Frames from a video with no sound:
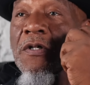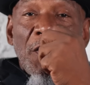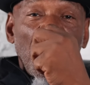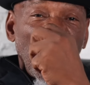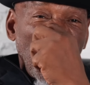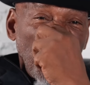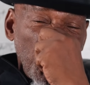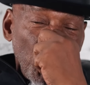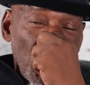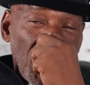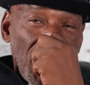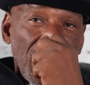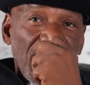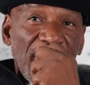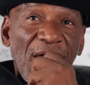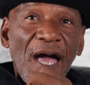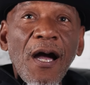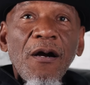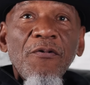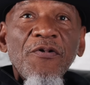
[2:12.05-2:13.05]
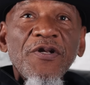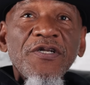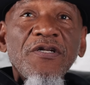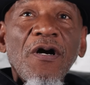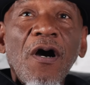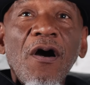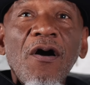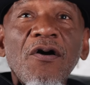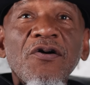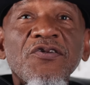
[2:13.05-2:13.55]
If you lay down with
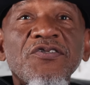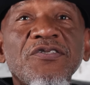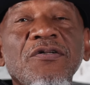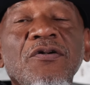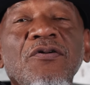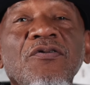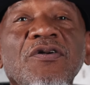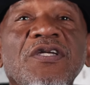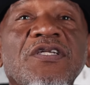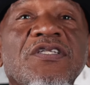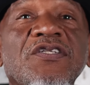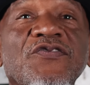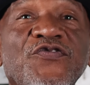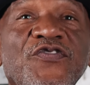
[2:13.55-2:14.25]
dogs, you're going to get the